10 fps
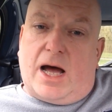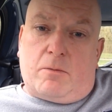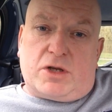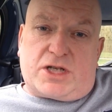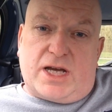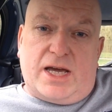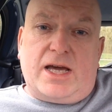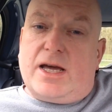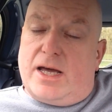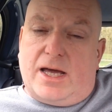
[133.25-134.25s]
and we'll
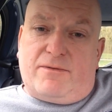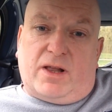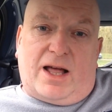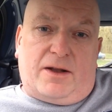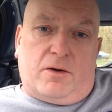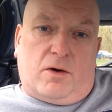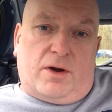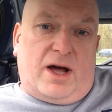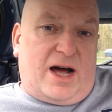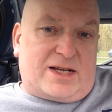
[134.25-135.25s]
see if the
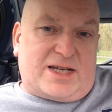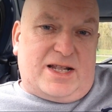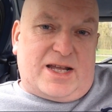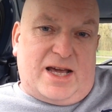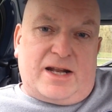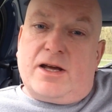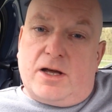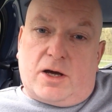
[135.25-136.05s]
landowner has indeed